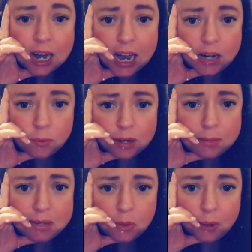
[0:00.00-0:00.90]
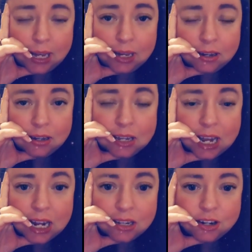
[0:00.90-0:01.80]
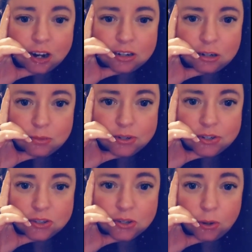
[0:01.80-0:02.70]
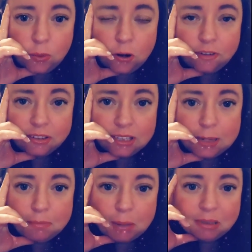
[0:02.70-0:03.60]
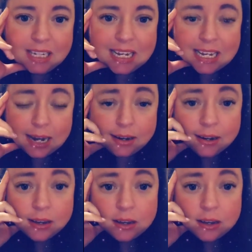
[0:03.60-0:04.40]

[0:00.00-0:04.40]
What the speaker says: I don't want to be awake. And the doctor was just so overly bubbly and